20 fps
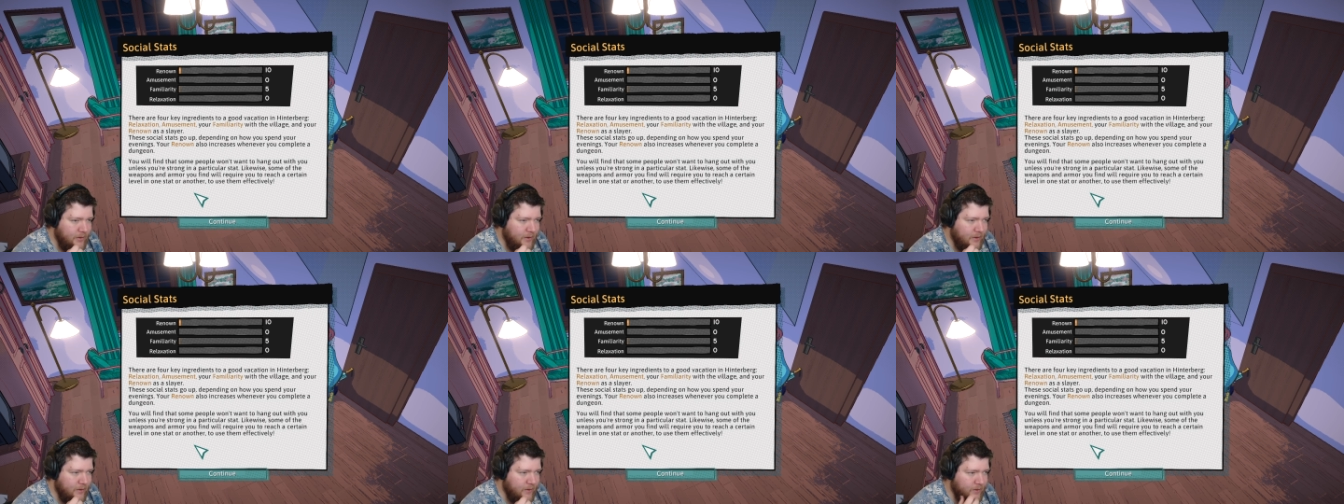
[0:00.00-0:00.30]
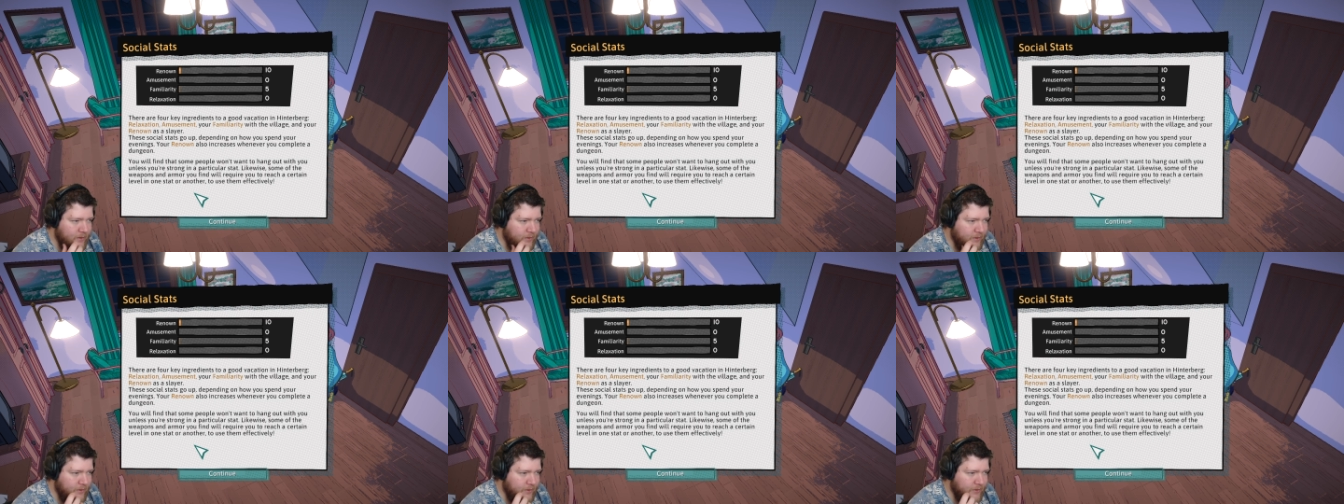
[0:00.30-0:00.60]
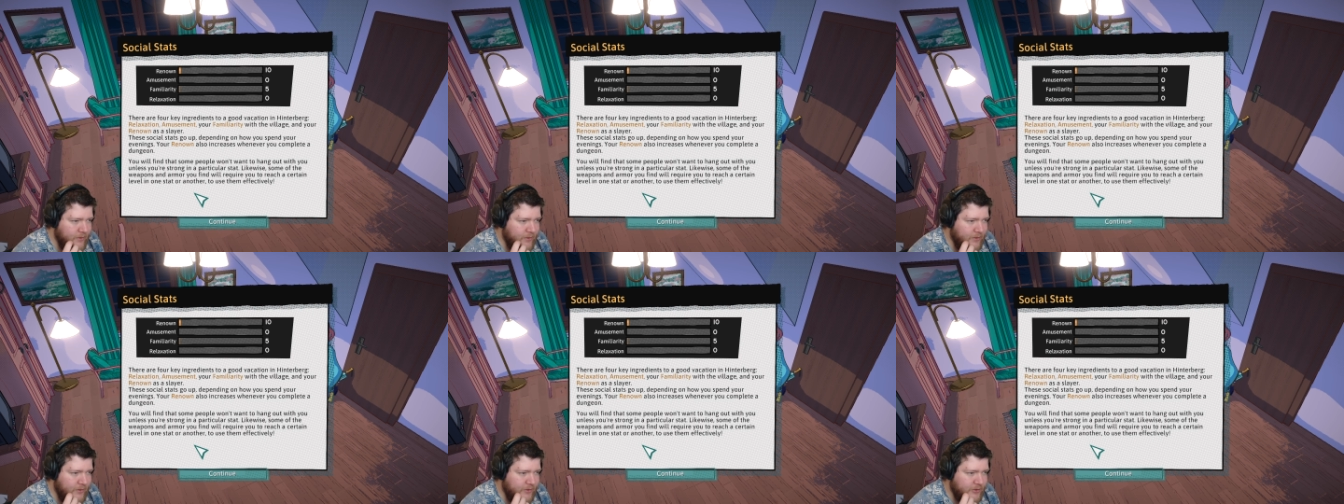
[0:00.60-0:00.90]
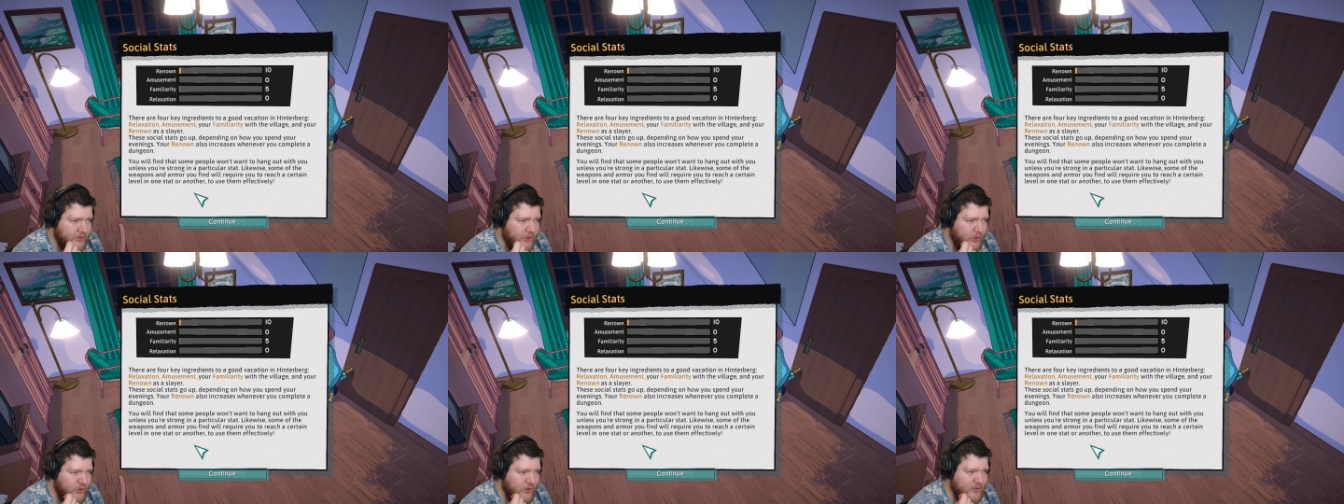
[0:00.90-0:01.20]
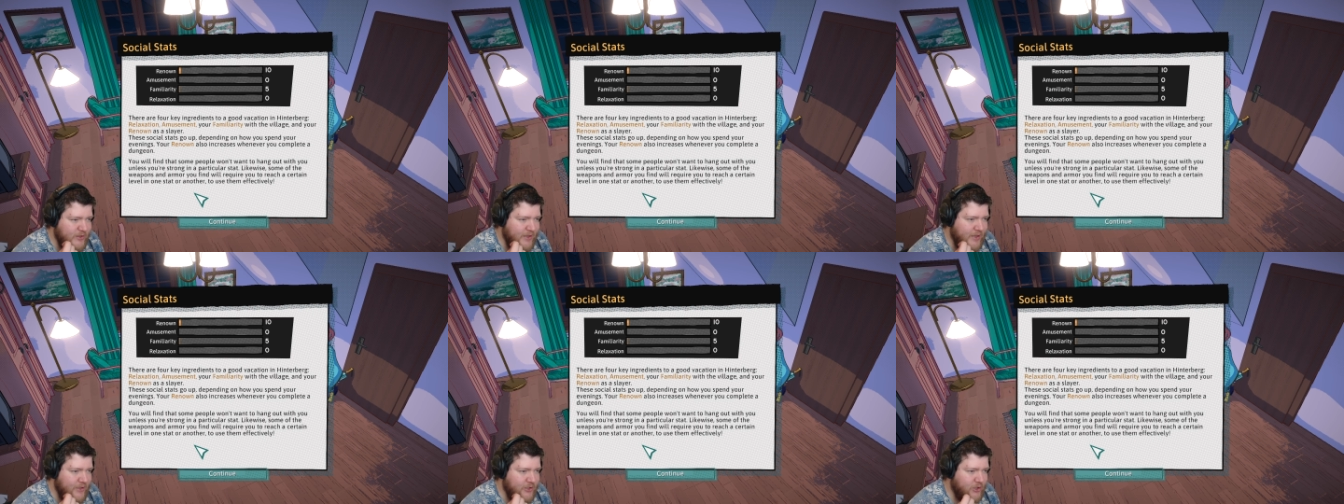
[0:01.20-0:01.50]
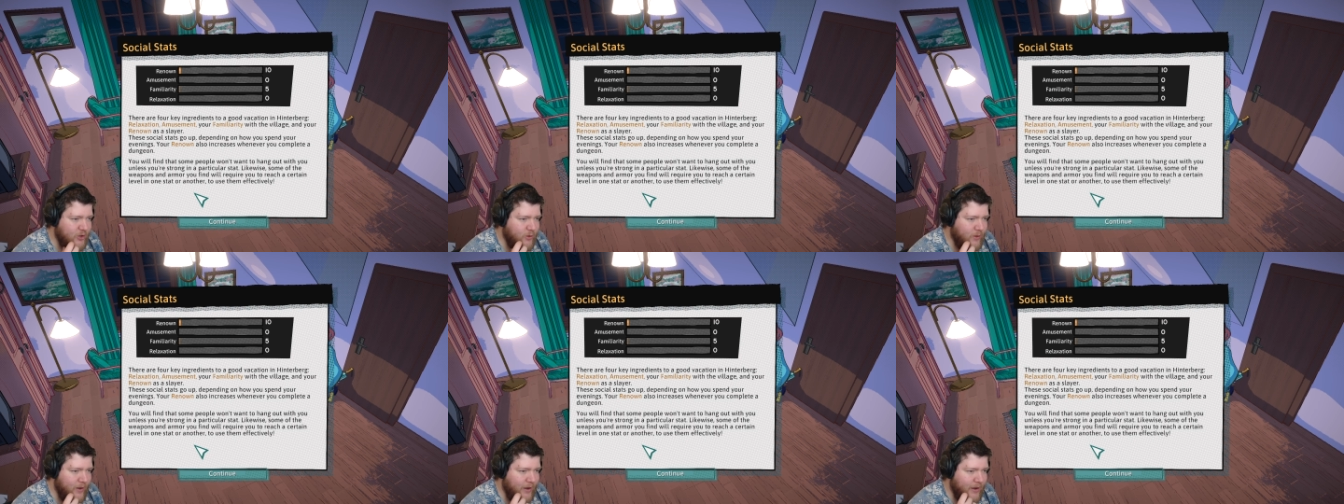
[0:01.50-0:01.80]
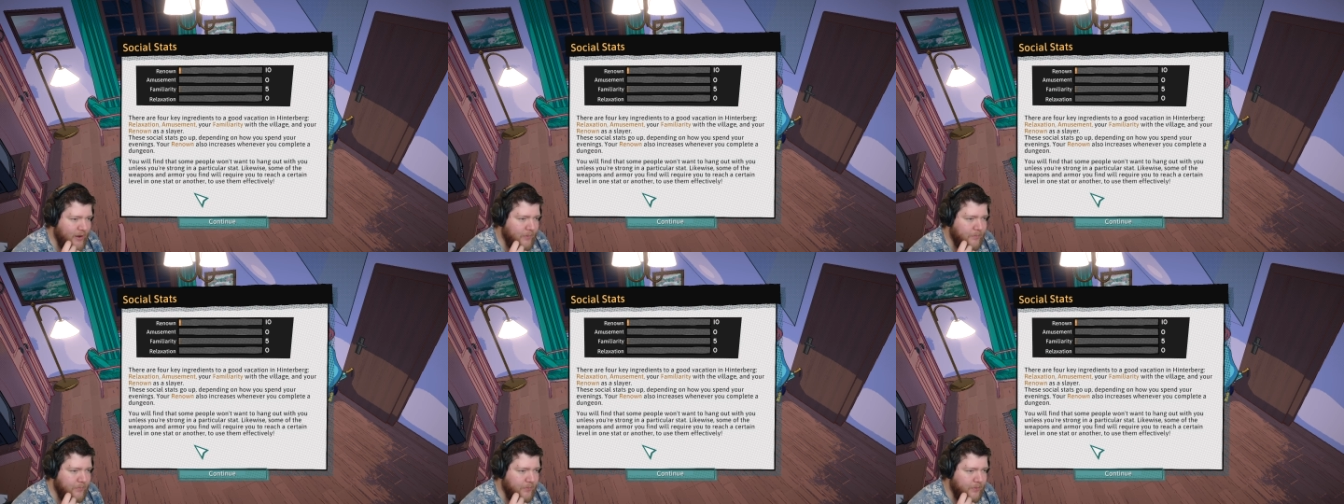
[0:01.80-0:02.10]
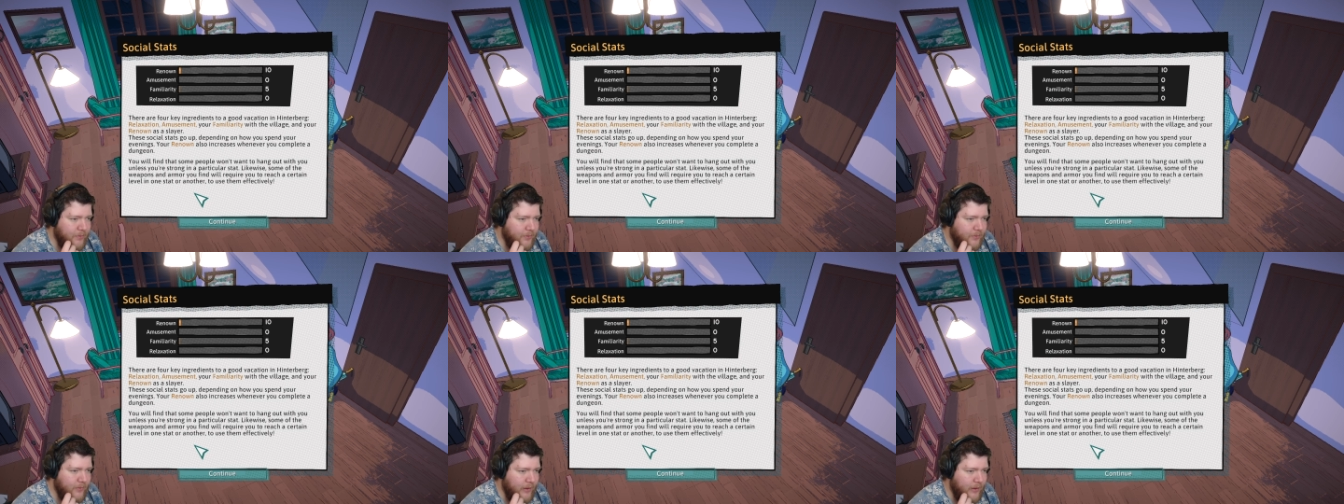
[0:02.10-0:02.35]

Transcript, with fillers: Uh, social stats go up.